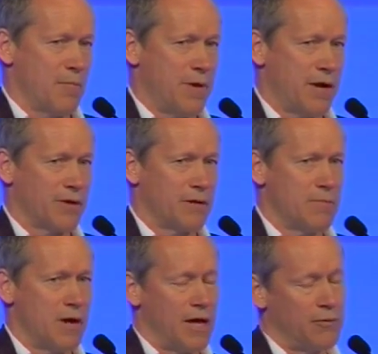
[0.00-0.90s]
bearing in
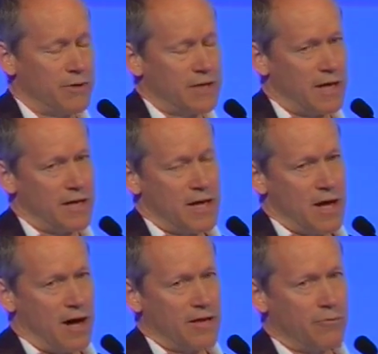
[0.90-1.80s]
mind.
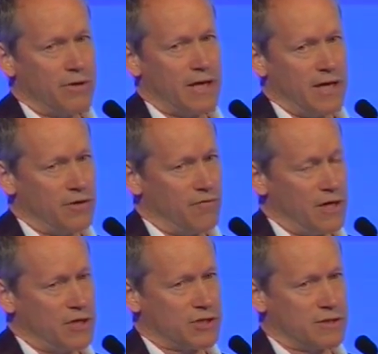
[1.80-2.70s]
I think we get
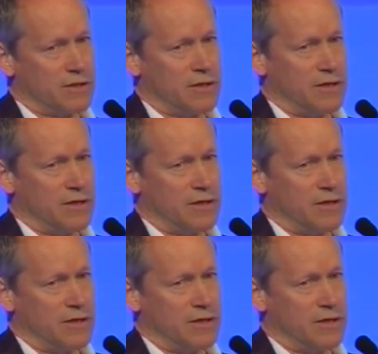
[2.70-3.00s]
innovation